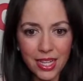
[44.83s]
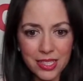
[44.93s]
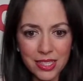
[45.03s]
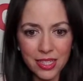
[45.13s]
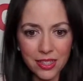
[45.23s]

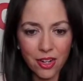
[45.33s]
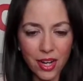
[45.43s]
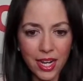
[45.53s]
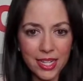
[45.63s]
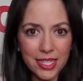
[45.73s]
Excellent. All
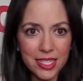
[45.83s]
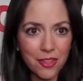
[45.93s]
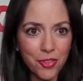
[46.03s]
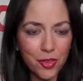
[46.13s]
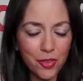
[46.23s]
right, guys, I
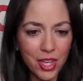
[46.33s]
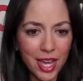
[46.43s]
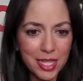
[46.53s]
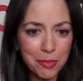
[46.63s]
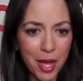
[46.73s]
see a few of you
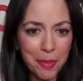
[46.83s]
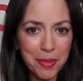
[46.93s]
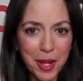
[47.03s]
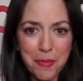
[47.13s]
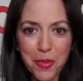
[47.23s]
guys
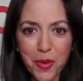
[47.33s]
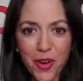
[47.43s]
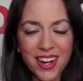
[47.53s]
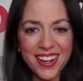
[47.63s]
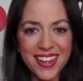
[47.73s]
popping on
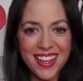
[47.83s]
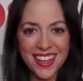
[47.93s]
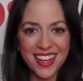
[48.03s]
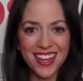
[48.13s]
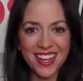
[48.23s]
board.
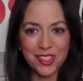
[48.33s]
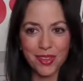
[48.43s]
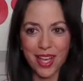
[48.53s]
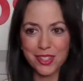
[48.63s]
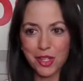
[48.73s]

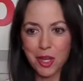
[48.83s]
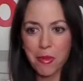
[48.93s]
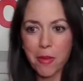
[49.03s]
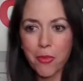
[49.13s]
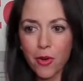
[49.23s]
So as you
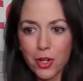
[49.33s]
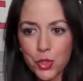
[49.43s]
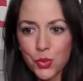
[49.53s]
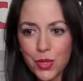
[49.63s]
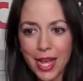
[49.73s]
come on
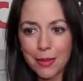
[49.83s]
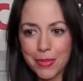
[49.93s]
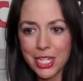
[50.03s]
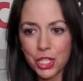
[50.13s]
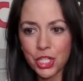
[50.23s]
board, do
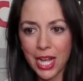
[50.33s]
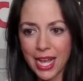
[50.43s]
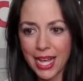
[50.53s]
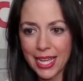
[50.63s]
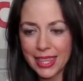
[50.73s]
not be
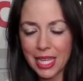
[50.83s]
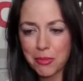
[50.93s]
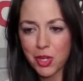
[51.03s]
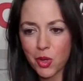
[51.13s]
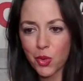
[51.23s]
shy.
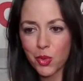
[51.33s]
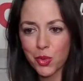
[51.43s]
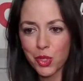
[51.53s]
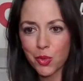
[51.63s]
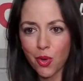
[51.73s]
Let me know
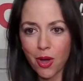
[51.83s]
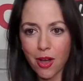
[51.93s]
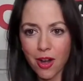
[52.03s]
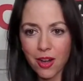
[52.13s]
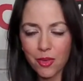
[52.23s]
who you
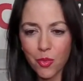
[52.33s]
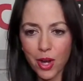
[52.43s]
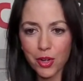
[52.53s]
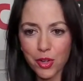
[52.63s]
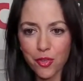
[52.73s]
are,
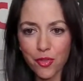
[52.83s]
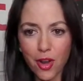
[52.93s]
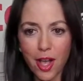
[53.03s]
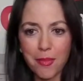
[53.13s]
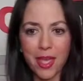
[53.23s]
where you're
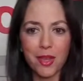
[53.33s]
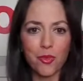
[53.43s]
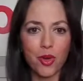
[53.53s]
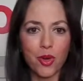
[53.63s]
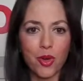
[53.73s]
from,
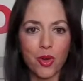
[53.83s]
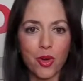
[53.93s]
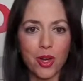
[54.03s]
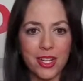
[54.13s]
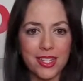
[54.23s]
and what is
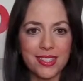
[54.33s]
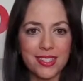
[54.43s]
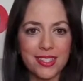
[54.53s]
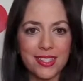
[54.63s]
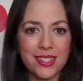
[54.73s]
in your
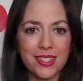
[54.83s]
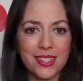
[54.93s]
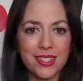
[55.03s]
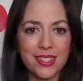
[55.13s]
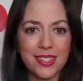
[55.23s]
mug. We got
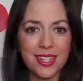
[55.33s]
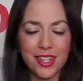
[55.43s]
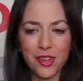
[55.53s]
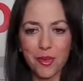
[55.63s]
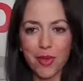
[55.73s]
Eric
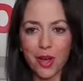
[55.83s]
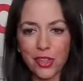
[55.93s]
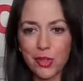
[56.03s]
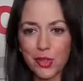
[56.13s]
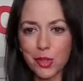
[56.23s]
listening in on the
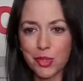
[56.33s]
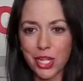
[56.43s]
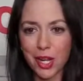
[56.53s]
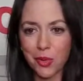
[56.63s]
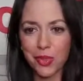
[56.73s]
YouTube
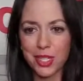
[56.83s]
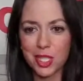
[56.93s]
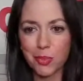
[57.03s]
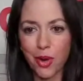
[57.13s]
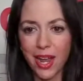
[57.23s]
channel with
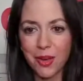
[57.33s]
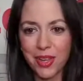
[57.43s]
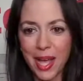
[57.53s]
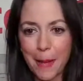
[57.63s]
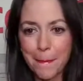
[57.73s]
his Sprite.
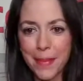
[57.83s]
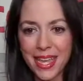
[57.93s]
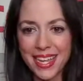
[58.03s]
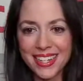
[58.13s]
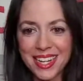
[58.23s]
We got
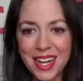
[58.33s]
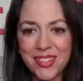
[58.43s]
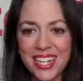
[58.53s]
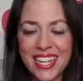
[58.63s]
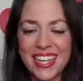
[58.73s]
Megan
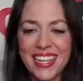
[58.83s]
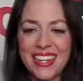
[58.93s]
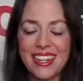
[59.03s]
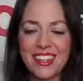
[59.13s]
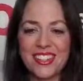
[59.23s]
coming
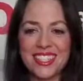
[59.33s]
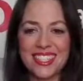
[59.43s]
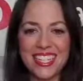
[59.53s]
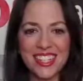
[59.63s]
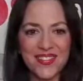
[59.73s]
in. Good
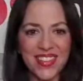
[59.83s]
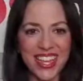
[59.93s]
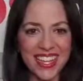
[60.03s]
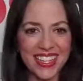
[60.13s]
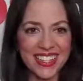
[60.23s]
to see you,
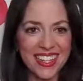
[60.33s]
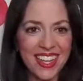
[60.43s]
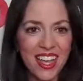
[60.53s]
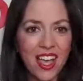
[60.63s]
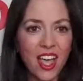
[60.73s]
Megan.